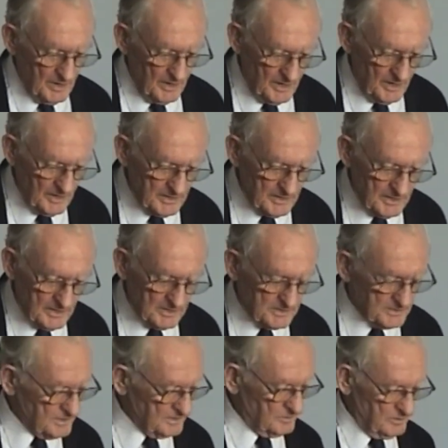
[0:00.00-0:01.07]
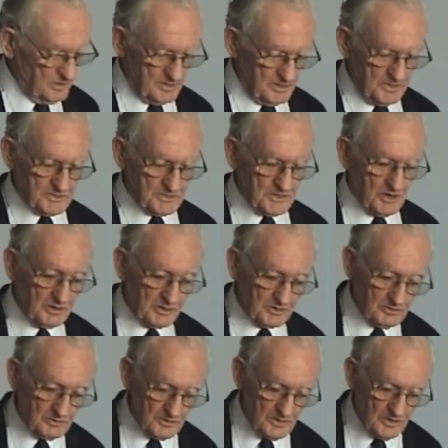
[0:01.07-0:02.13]
Uh, the, it's a, quite a
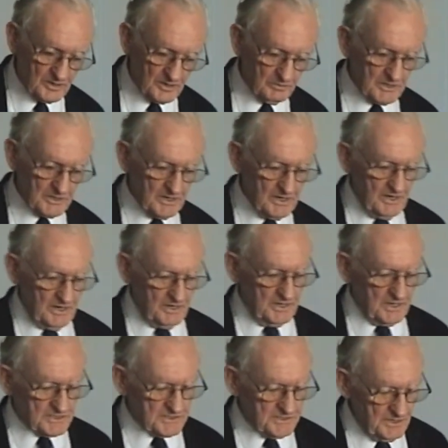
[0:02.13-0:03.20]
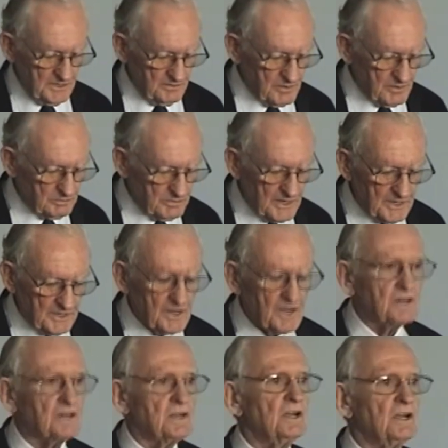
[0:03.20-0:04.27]
historical document. The extent of the
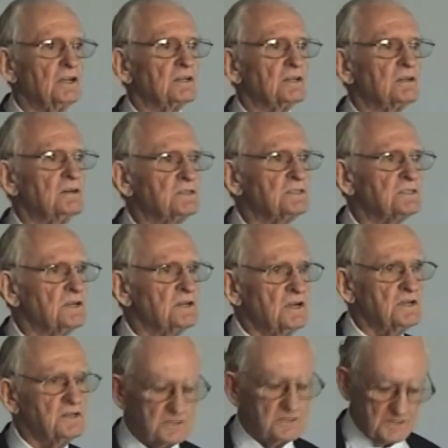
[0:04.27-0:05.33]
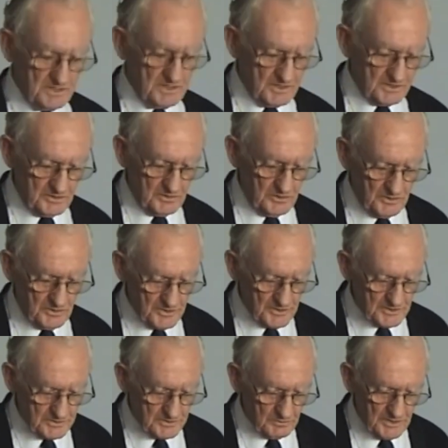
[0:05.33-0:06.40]
breakout and the consternation it
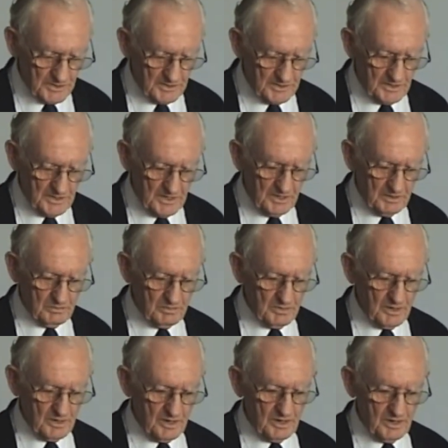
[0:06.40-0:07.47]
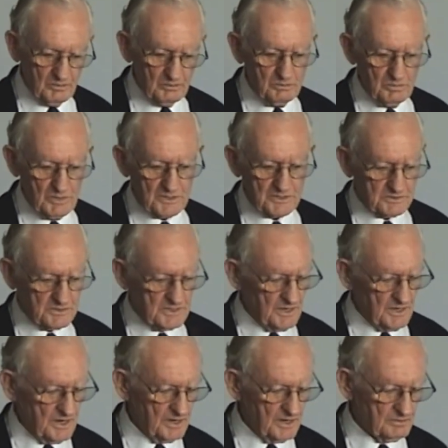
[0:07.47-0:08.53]
caused within the military
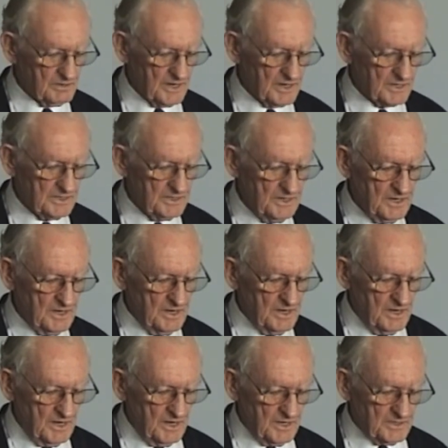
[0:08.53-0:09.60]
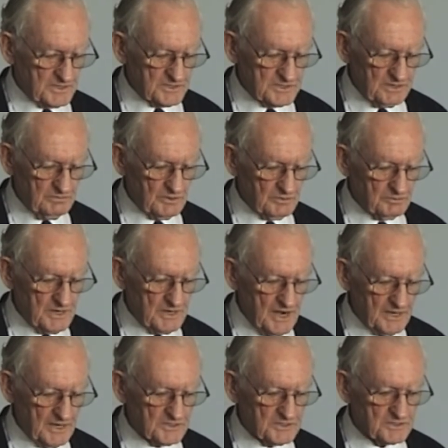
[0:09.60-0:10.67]
hierarchy and the civil
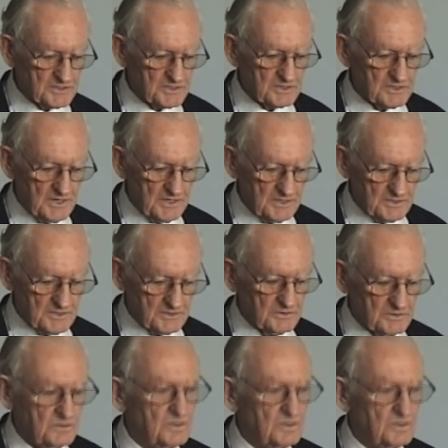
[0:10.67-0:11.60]
reactions it led to